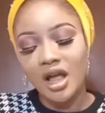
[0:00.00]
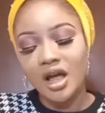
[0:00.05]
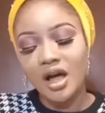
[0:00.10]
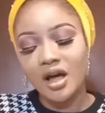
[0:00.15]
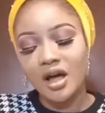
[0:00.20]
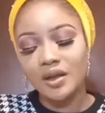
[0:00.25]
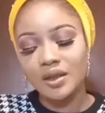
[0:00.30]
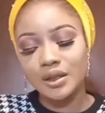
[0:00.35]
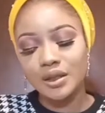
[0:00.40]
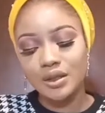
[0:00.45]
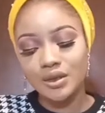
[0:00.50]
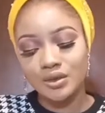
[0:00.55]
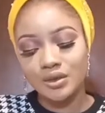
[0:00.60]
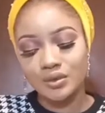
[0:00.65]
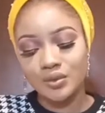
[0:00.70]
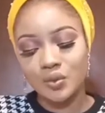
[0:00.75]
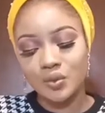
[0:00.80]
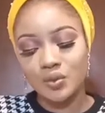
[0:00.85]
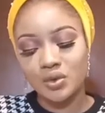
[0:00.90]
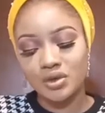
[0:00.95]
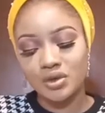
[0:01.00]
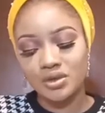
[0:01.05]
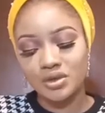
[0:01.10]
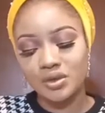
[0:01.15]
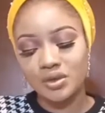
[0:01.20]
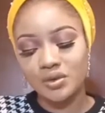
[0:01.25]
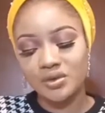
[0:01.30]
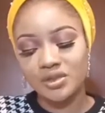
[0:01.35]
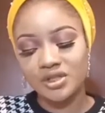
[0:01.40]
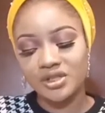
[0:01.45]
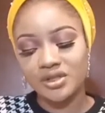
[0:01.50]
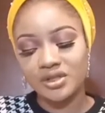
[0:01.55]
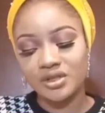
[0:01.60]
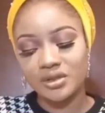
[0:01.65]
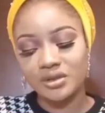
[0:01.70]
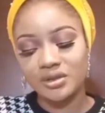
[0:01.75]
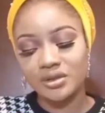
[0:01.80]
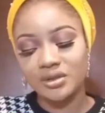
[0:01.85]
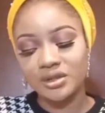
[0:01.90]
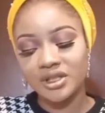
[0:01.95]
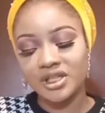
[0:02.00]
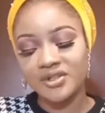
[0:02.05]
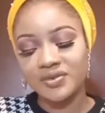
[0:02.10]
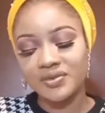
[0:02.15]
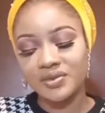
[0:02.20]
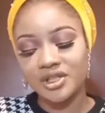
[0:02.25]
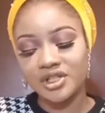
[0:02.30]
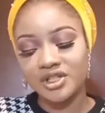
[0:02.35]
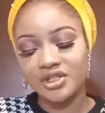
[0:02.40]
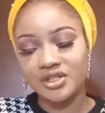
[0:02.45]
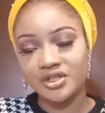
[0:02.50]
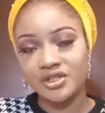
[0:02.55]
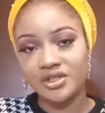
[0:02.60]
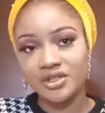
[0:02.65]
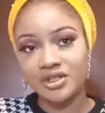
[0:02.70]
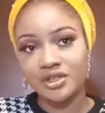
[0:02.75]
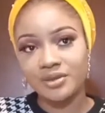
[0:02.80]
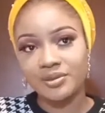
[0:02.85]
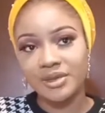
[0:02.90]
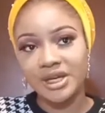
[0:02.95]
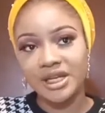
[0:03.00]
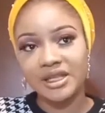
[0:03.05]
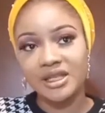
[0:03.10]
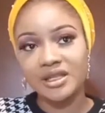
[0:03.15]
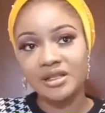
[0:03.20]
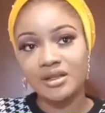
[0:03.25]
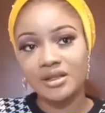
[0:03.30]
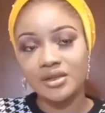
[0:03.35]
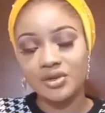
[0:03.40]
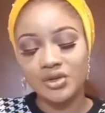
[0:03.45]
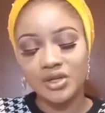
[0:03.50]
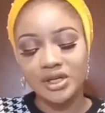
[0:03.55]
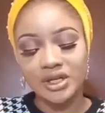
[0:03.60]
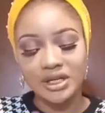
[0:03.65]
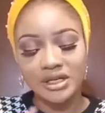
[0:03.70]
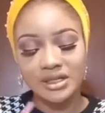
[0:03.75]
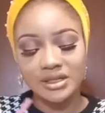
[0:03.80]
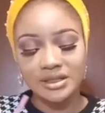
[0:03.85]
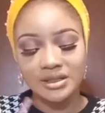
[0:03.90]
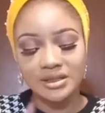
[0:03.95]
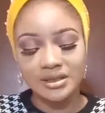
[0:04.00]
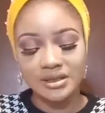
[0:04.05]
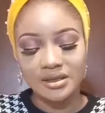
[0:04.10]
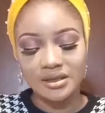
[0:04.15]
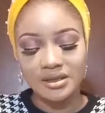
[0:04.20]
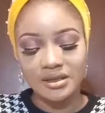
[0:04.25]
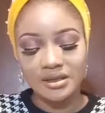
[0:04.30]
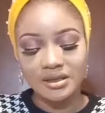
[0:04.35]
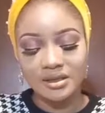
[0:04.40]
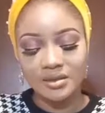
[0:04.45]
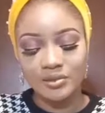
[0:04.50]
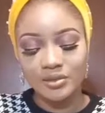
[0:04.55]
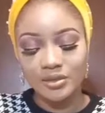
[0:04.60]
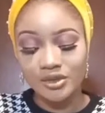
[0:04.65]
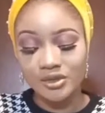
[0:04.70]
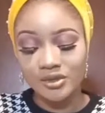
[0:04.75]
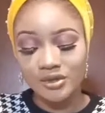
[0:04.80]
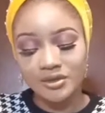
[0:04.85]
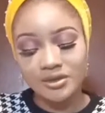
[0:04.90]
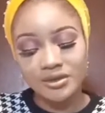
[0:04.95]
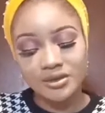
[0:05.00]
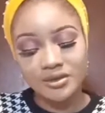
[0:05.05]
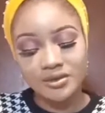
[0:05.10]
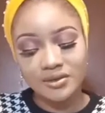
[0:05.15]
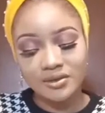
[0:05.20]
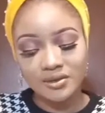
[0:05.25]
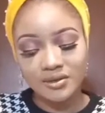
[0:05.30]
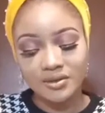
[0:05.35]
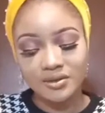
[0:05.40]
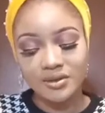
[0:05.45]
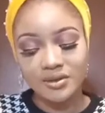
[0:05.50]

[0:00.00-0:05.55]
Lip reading: How long was or is your longest relationship? I think 3 years plus.